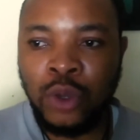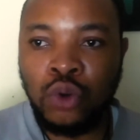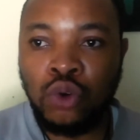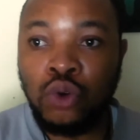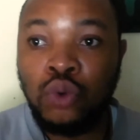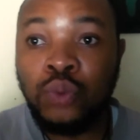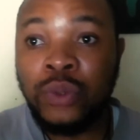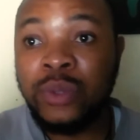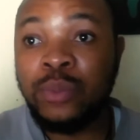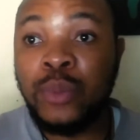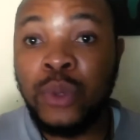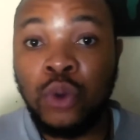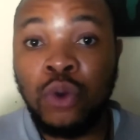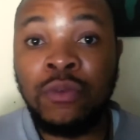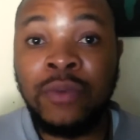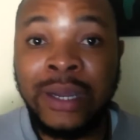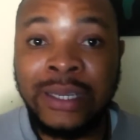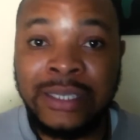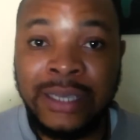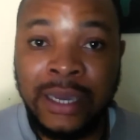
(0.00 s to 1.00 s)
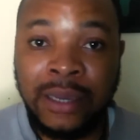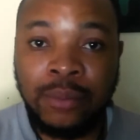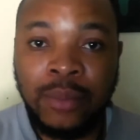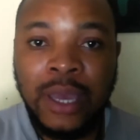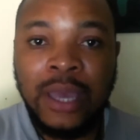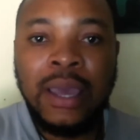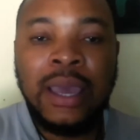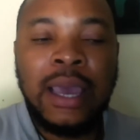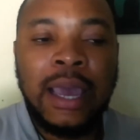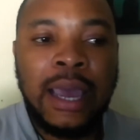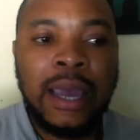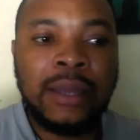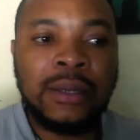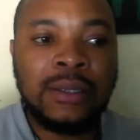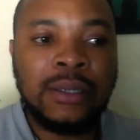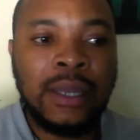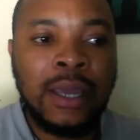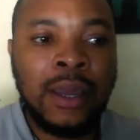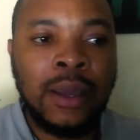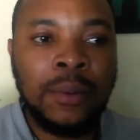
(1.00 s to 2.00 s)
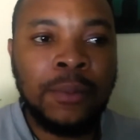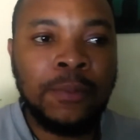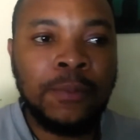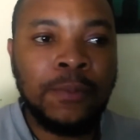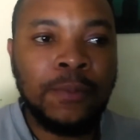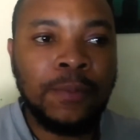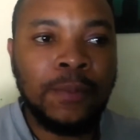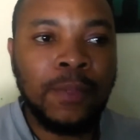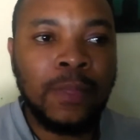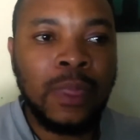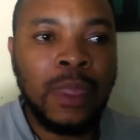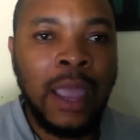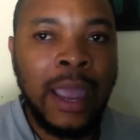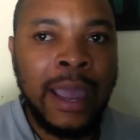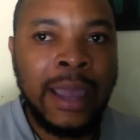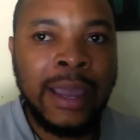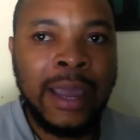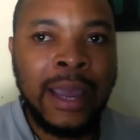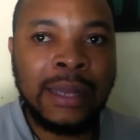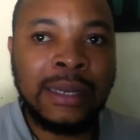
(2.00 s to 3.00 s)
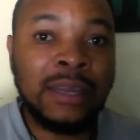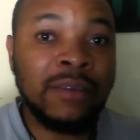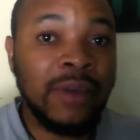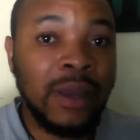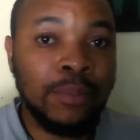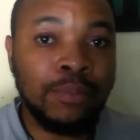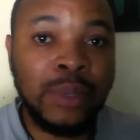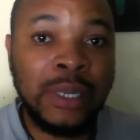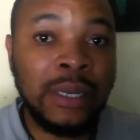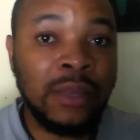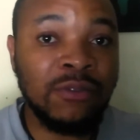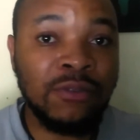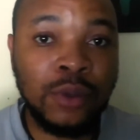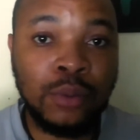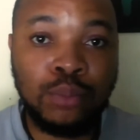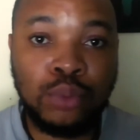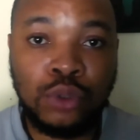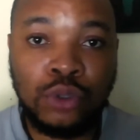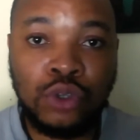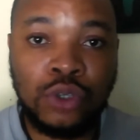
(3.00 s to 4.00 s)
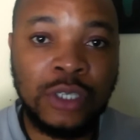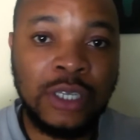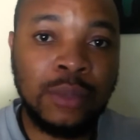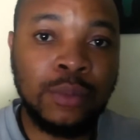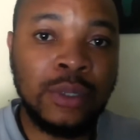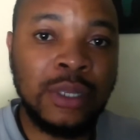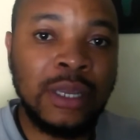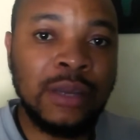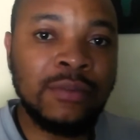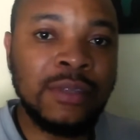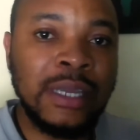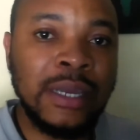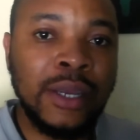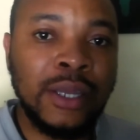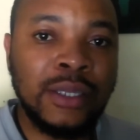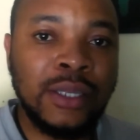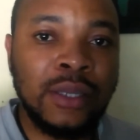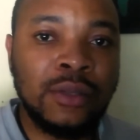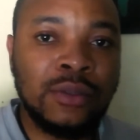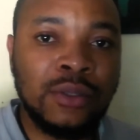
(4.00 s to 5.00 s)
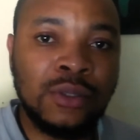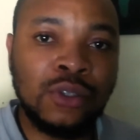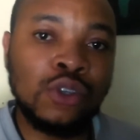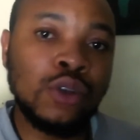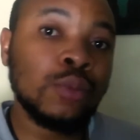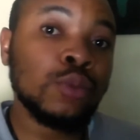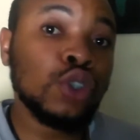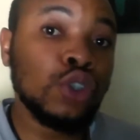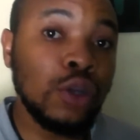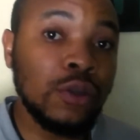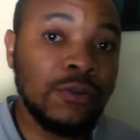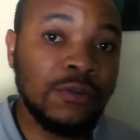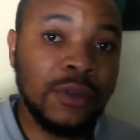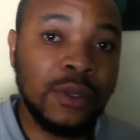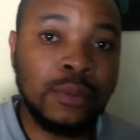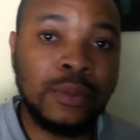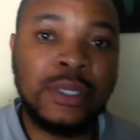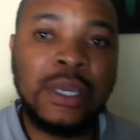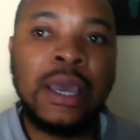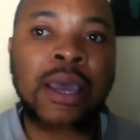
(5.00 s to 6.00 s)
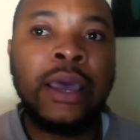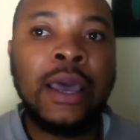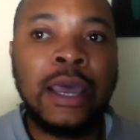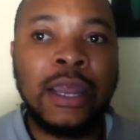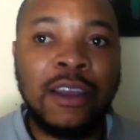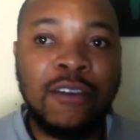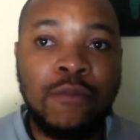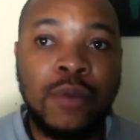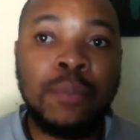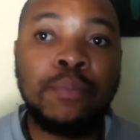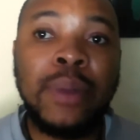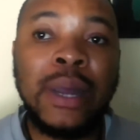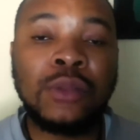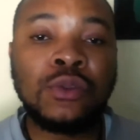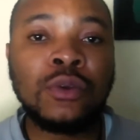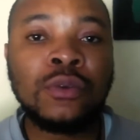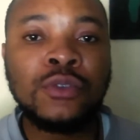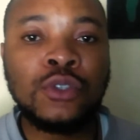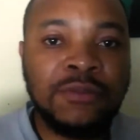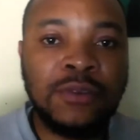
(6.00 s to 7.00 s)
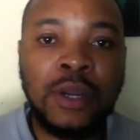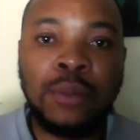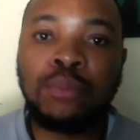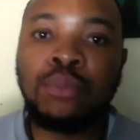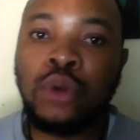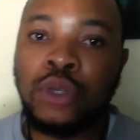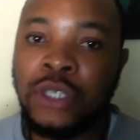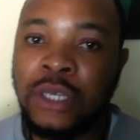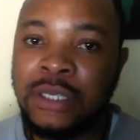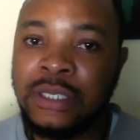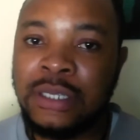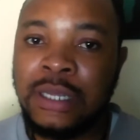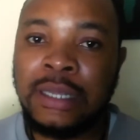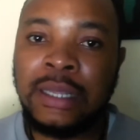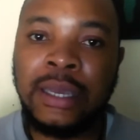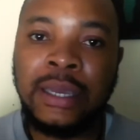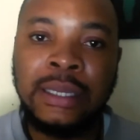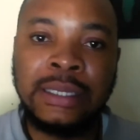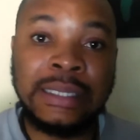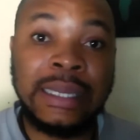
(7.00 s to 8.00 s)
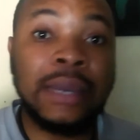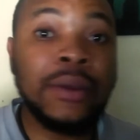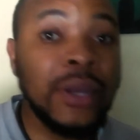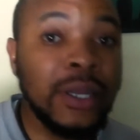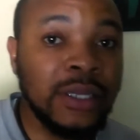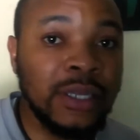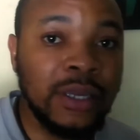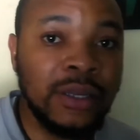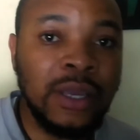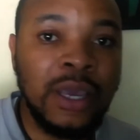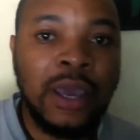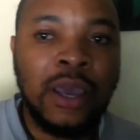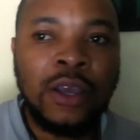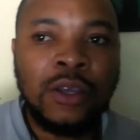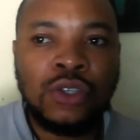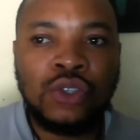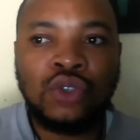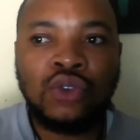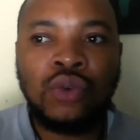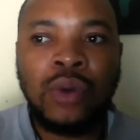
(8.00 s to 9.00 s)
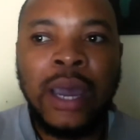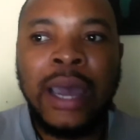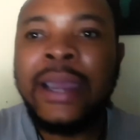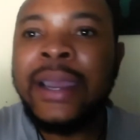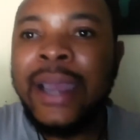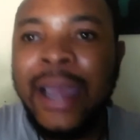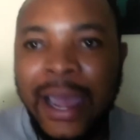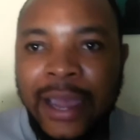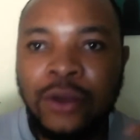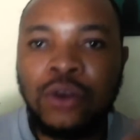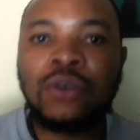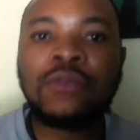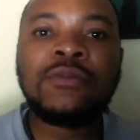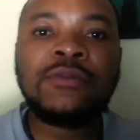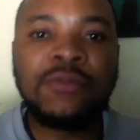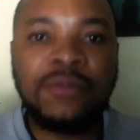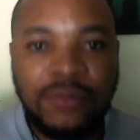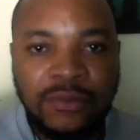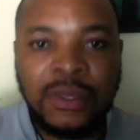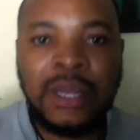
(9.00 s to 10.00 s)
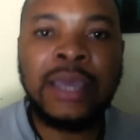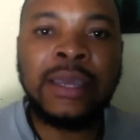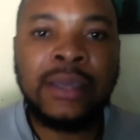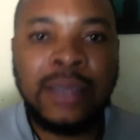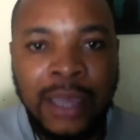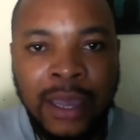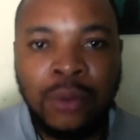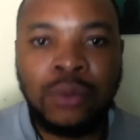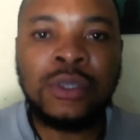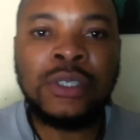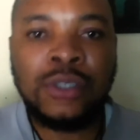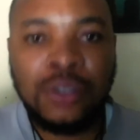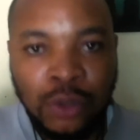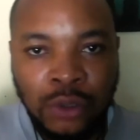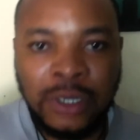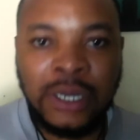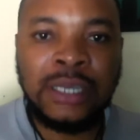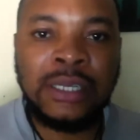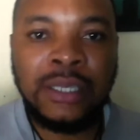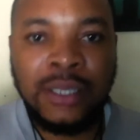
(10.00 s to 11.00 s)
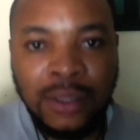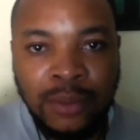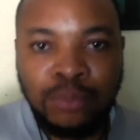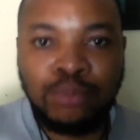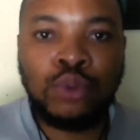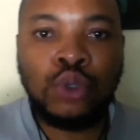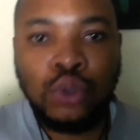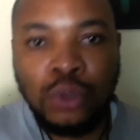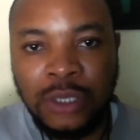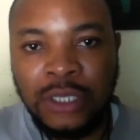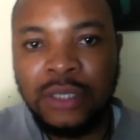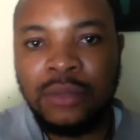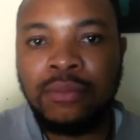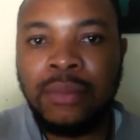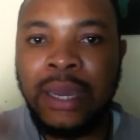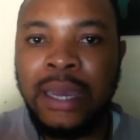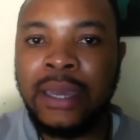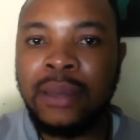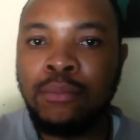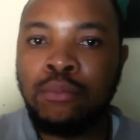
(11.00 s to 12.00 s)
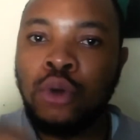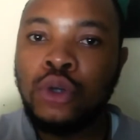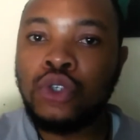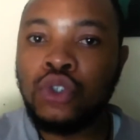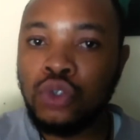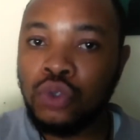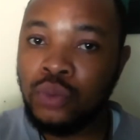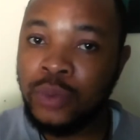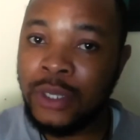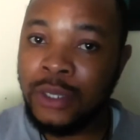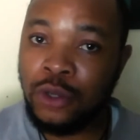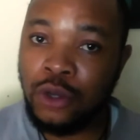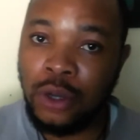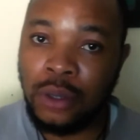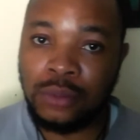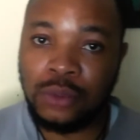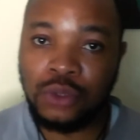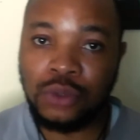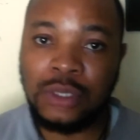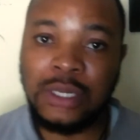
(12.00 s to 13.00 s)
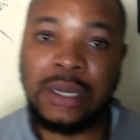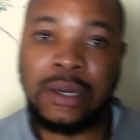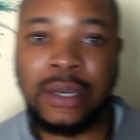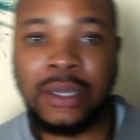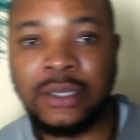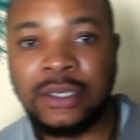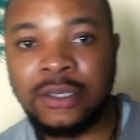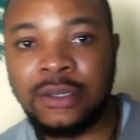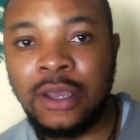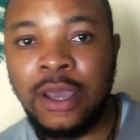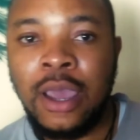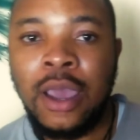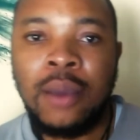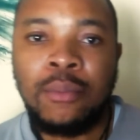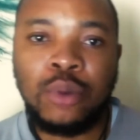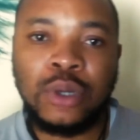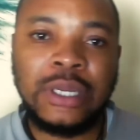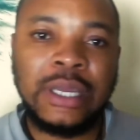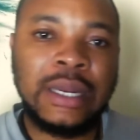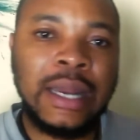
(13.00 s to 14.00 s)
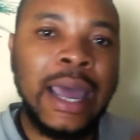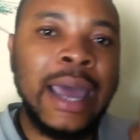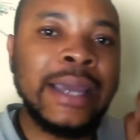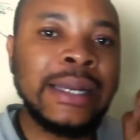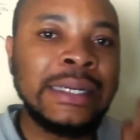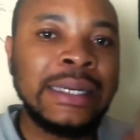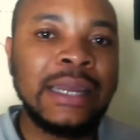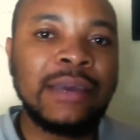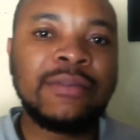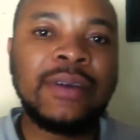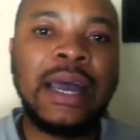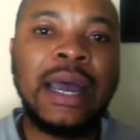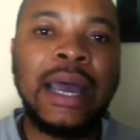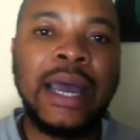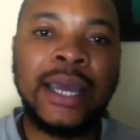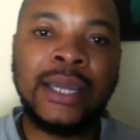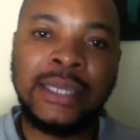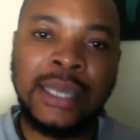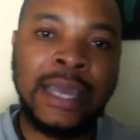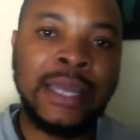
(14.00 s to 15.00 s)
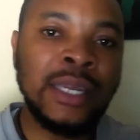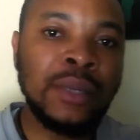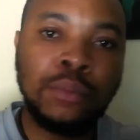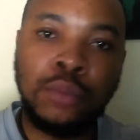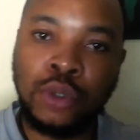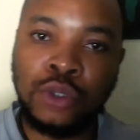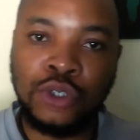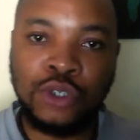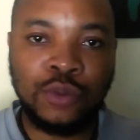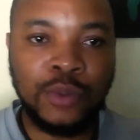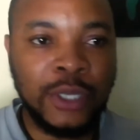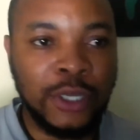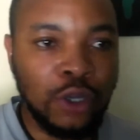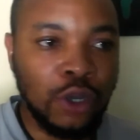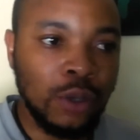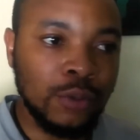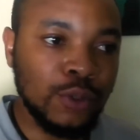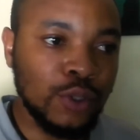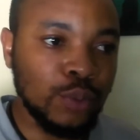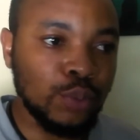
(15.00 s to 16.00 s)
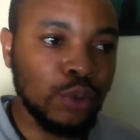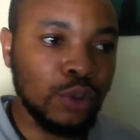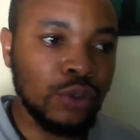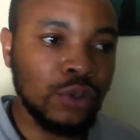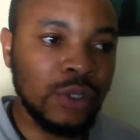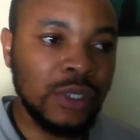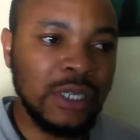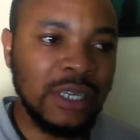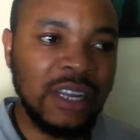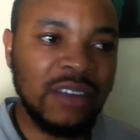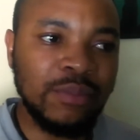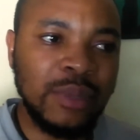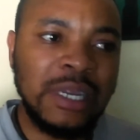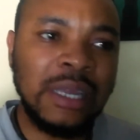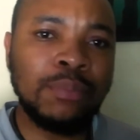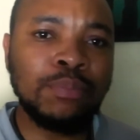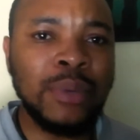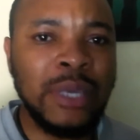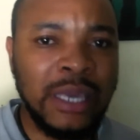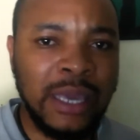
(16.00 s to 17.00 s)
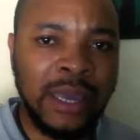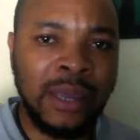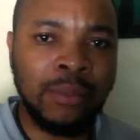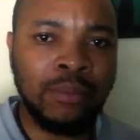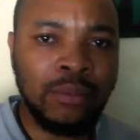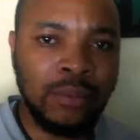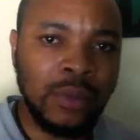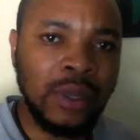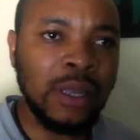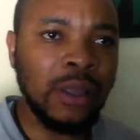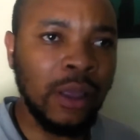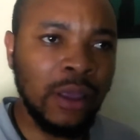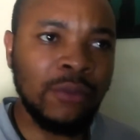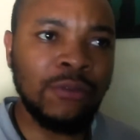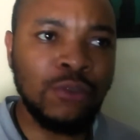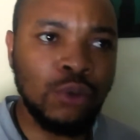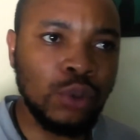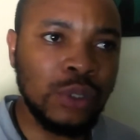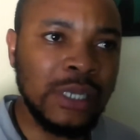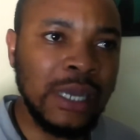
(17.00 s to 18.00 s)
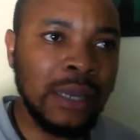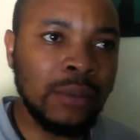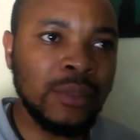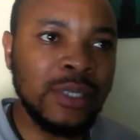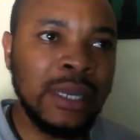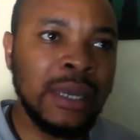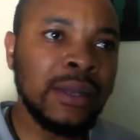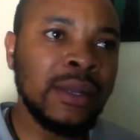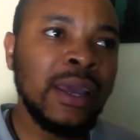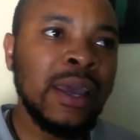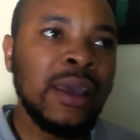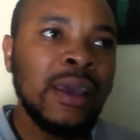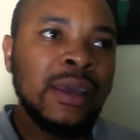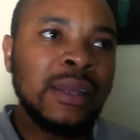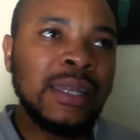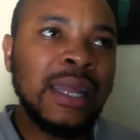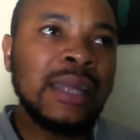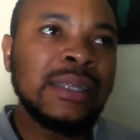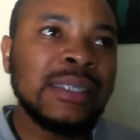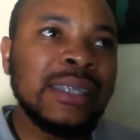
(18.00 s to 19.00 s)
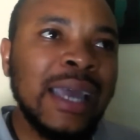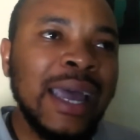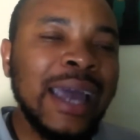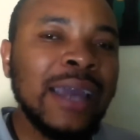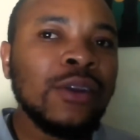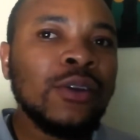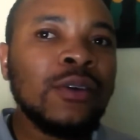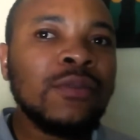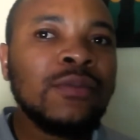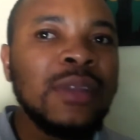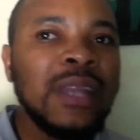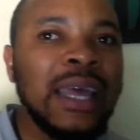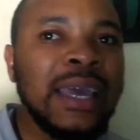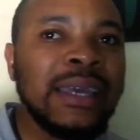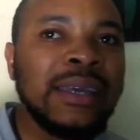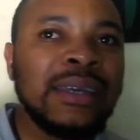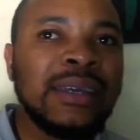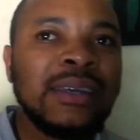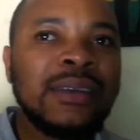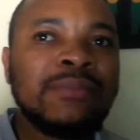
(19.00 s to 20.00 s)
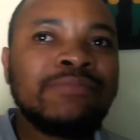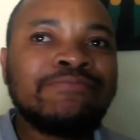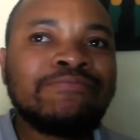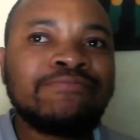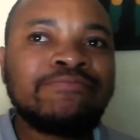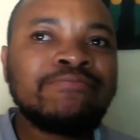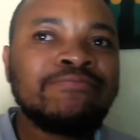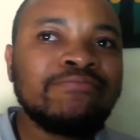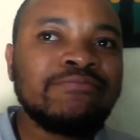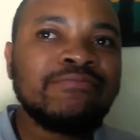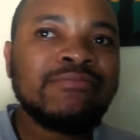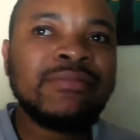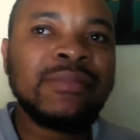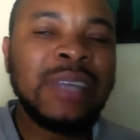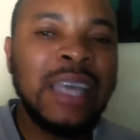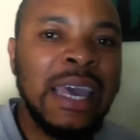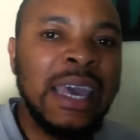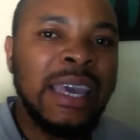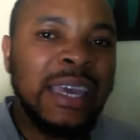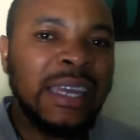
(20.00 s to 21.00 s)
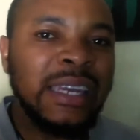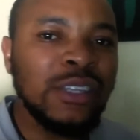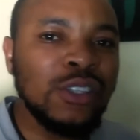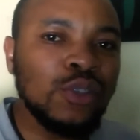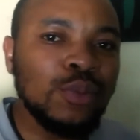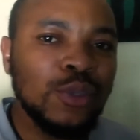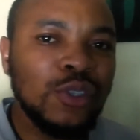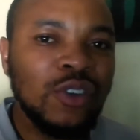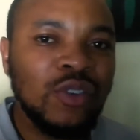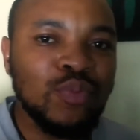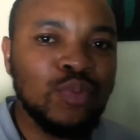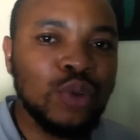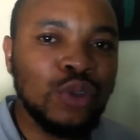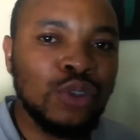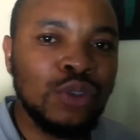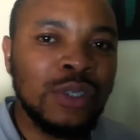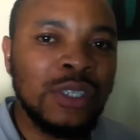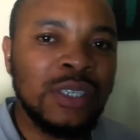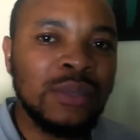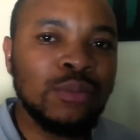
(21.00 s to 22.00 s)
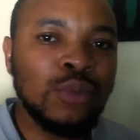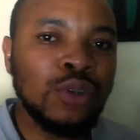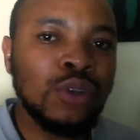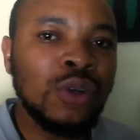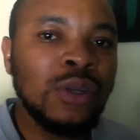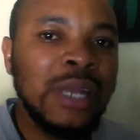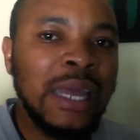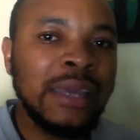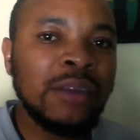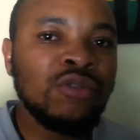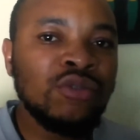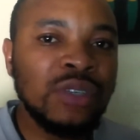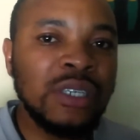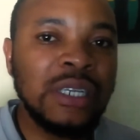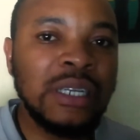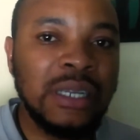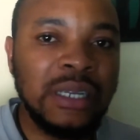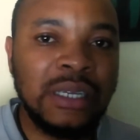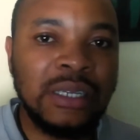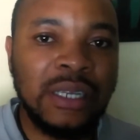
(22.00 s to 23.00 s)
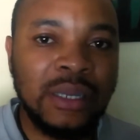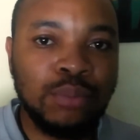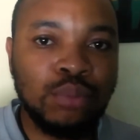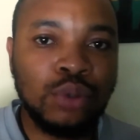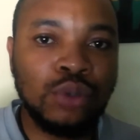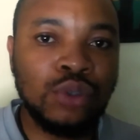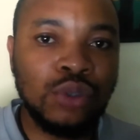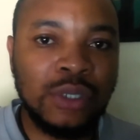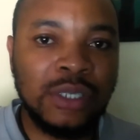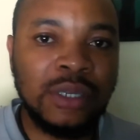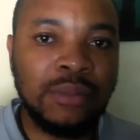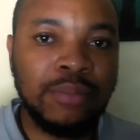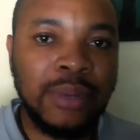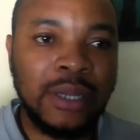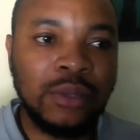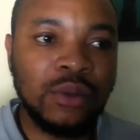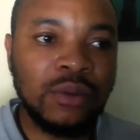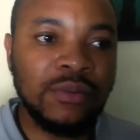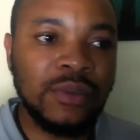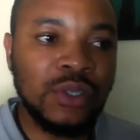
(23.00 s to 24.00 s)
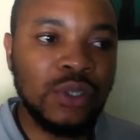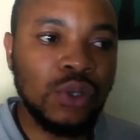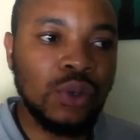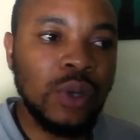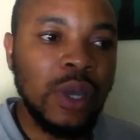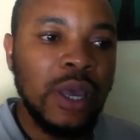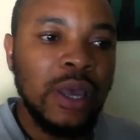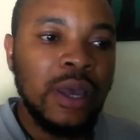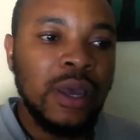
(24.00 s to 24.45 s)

grown with me over time. And I had never been a film producer, but I've directed some short films and I've been part of different projects that I directed. So I I was already building my muscle when it comes to directing, but then I never had any muscle when it comes to producing. I've been a PM a few times, and that's kind of like a little bit of producing, but not like really the producing part of it. So